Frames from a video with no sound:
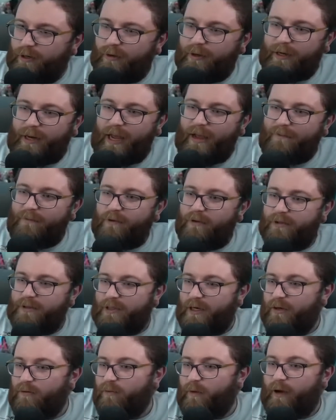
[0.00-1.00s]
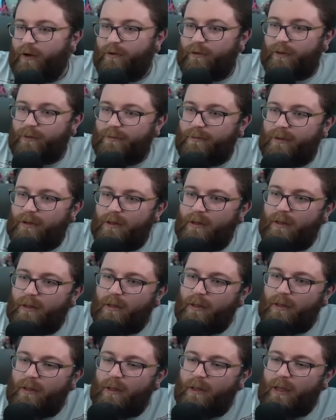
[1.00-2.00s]
I'd have those and I'd wear them
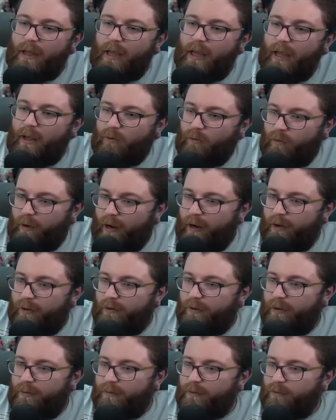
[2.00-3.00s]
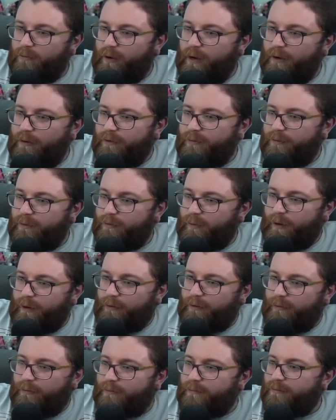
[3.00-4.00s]
and wear them and wear them and wear
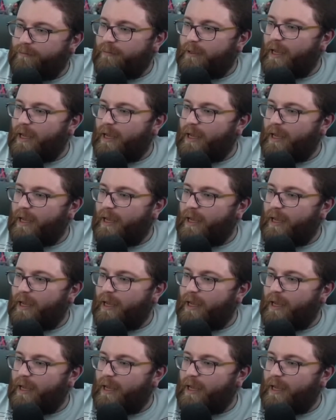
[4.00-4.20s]
them.